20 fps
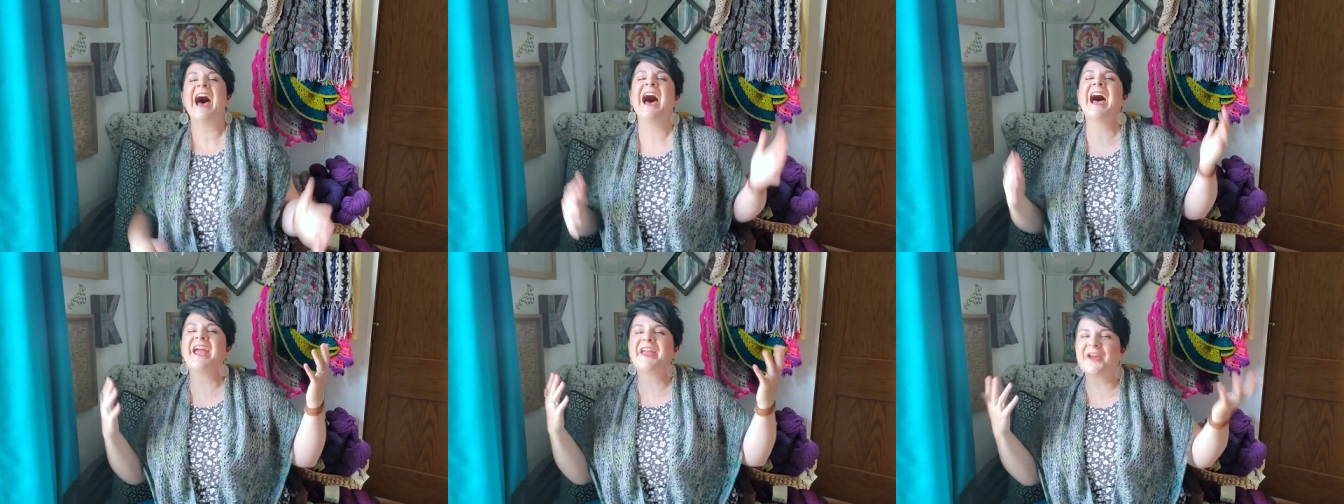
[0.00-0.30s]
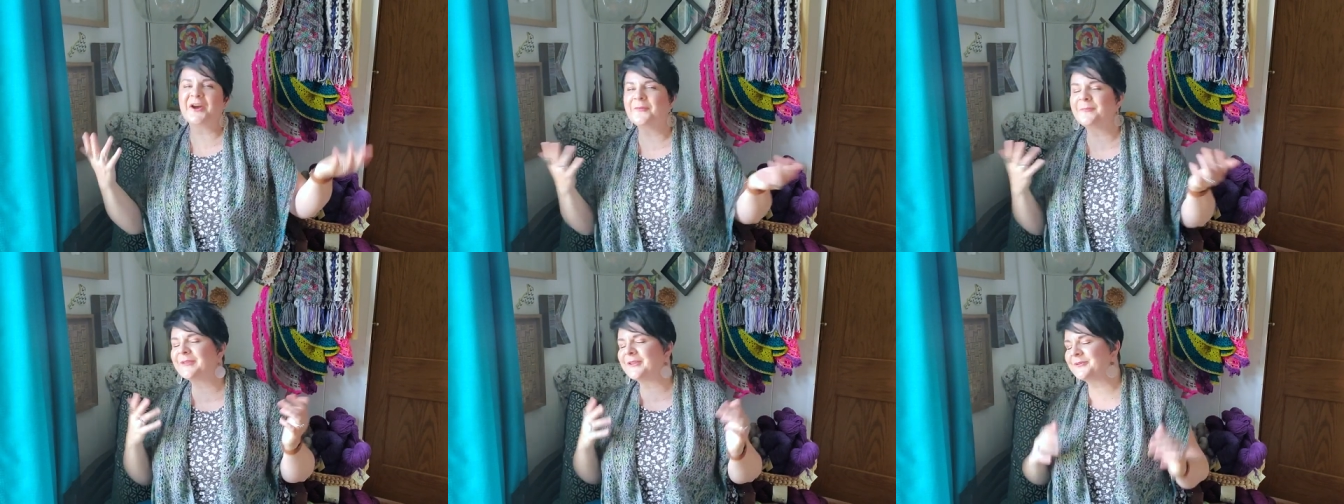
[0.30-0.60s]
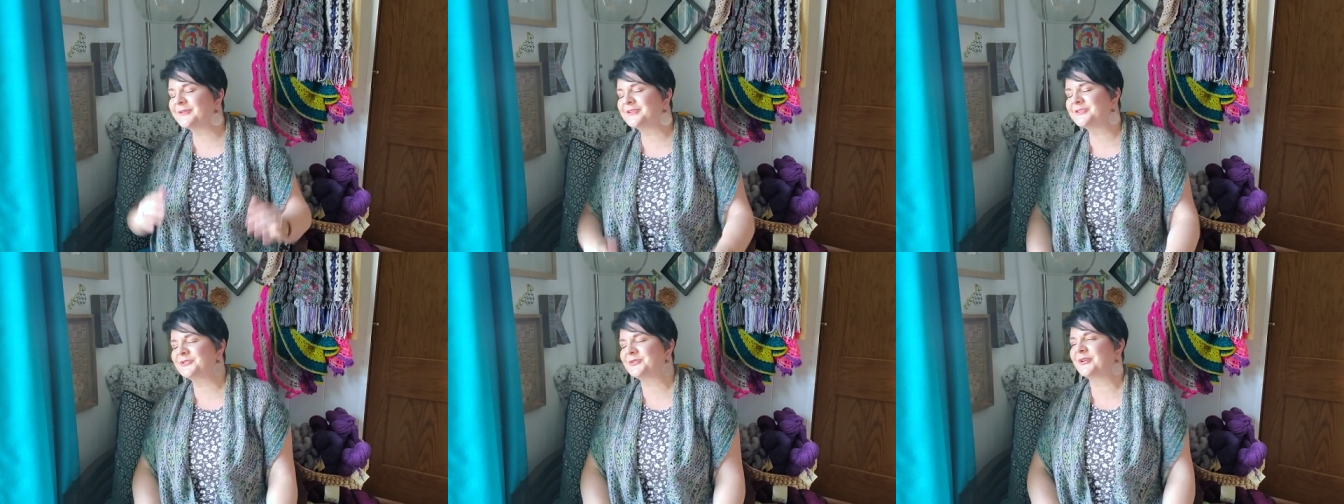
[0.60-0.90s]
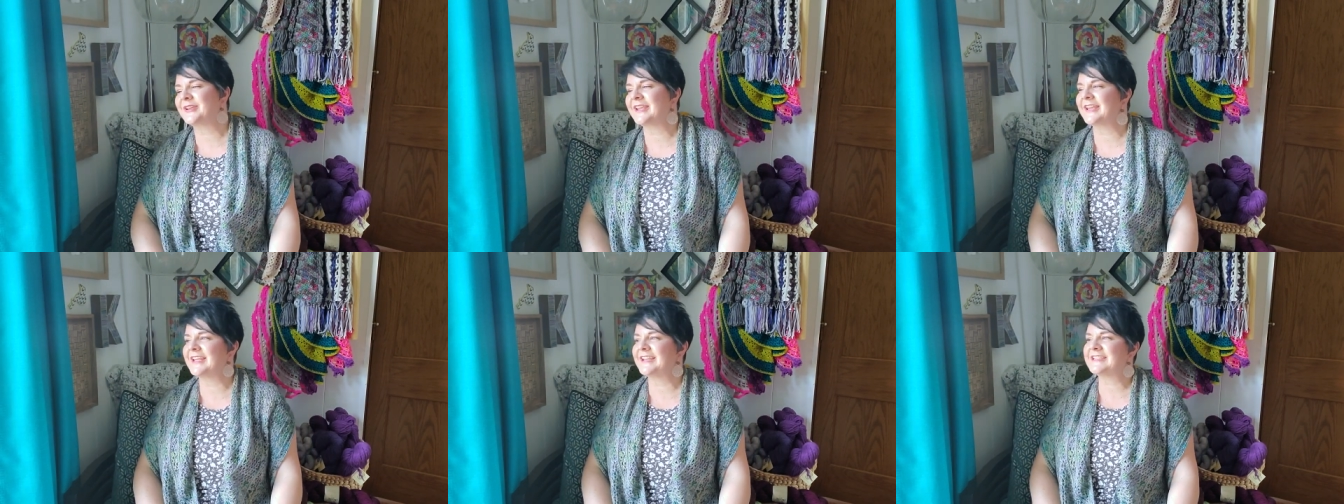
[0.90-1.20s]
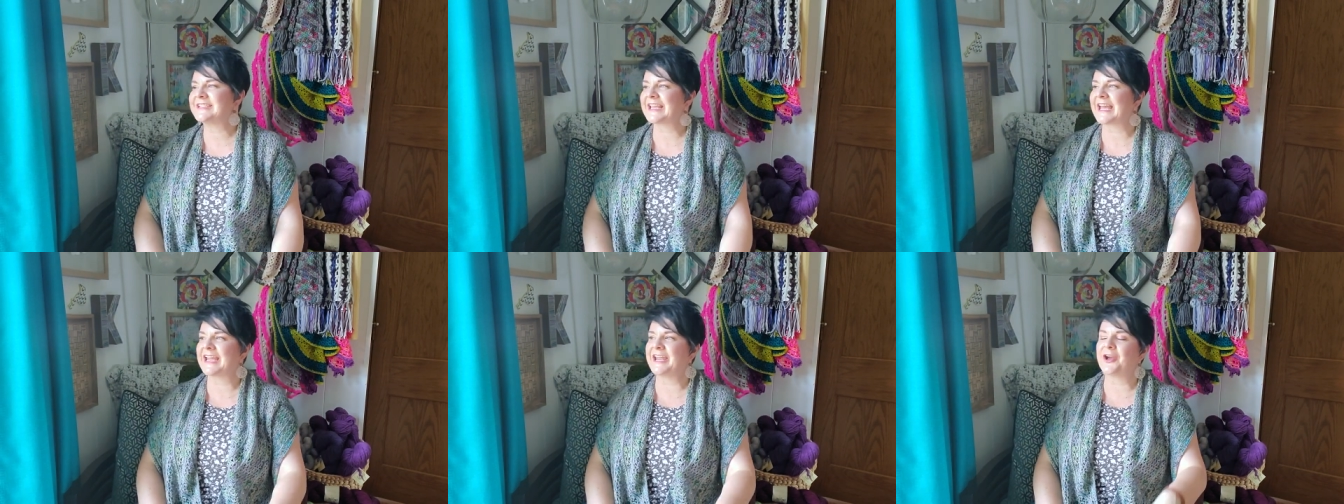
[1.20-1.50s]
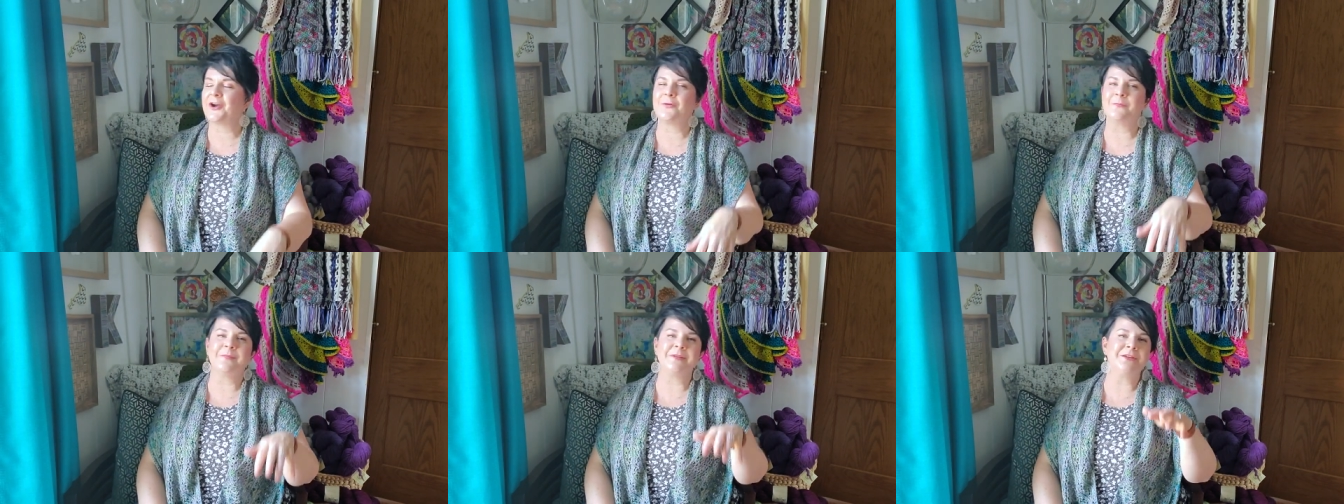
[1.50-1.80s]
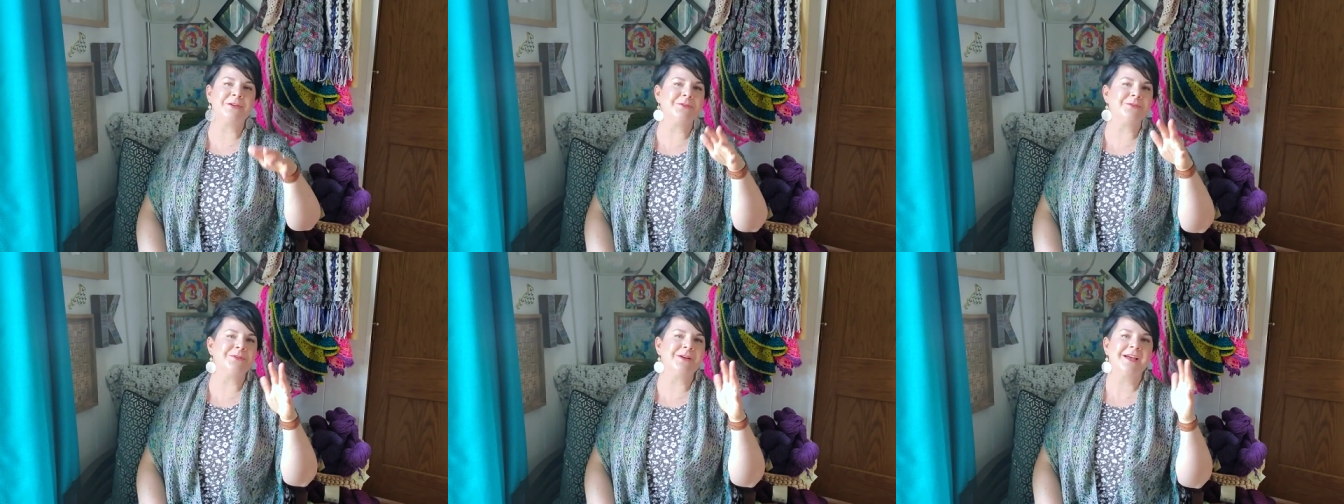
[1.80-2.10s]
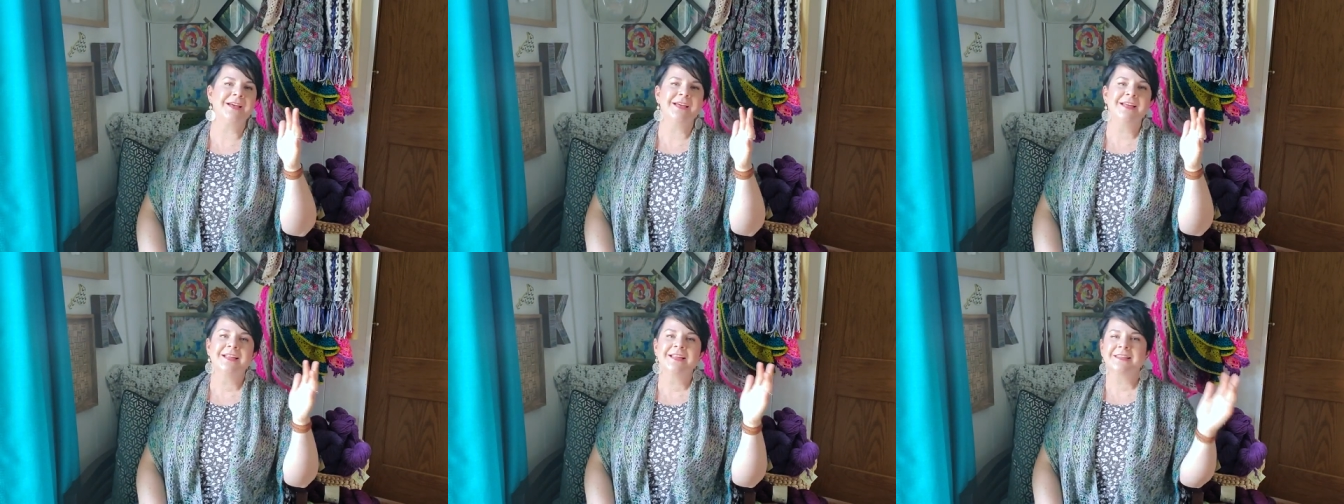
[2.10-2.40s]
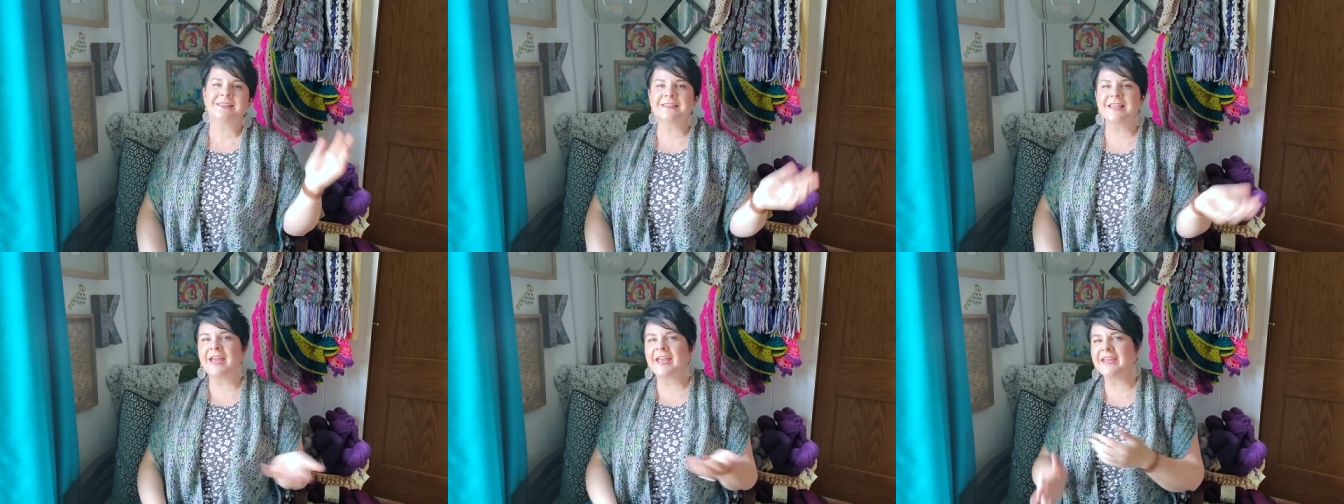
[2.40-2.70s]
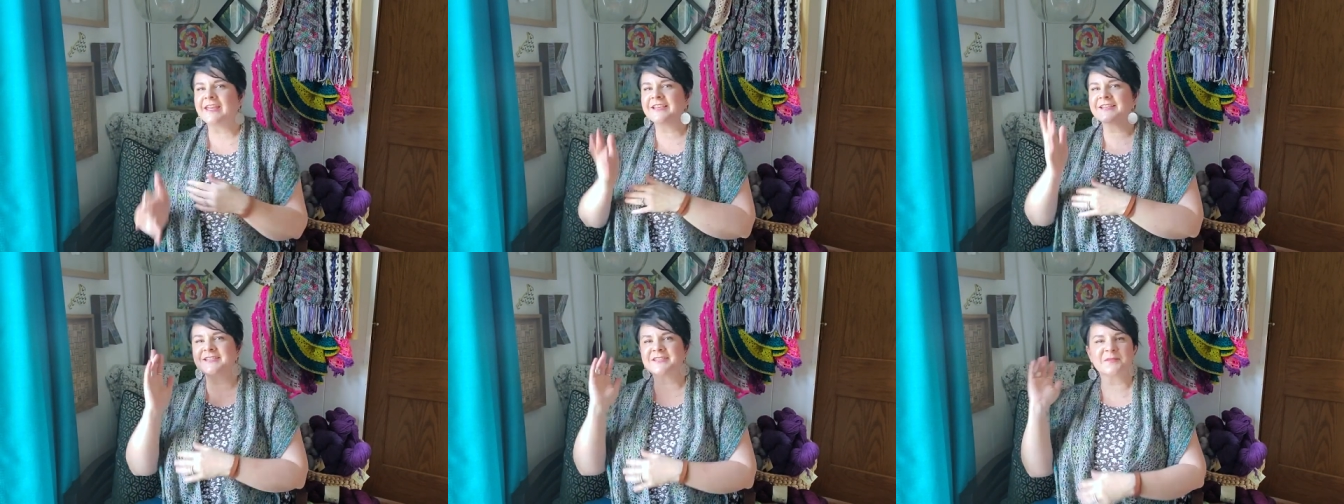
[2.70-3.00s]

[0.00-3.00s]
I hope you enjoy it. I hope you like,